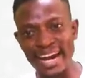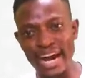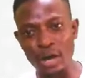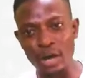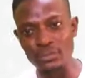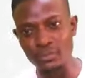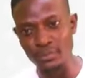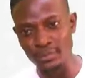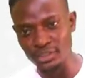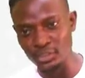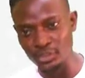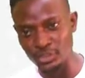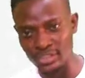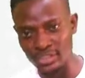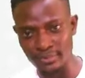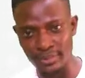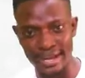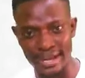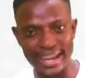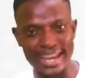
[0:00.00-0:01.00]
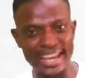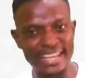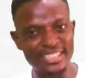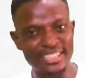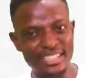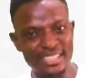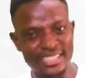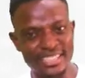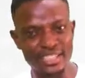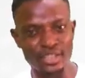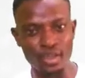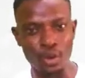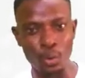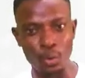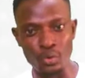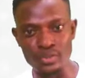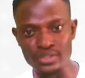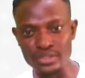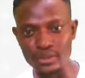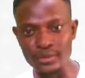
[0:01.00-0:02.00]
house mistress by entering the
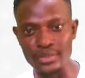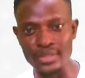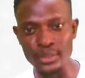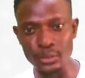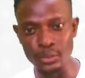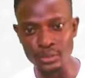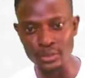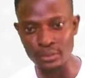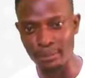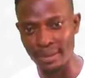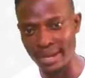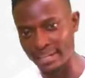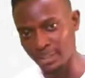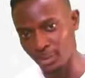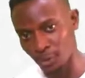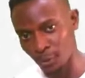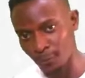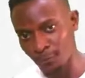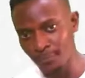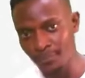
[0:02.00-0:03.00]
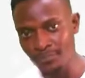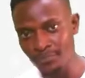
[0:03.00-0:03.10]
hostel through the back door.